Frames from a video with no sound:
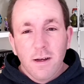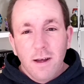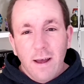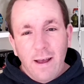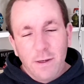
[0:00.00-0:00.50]

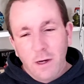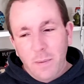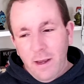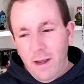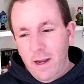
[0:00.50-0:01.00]
is going to
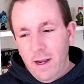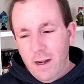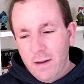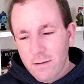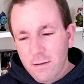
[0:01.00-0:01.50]
be,
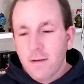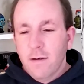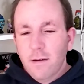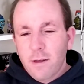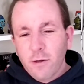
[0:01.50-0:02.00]

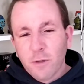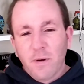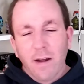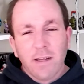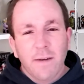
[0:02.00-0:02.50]
you know, jumping
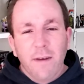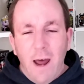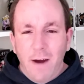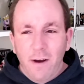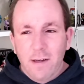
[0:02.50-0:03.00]
around to different areas.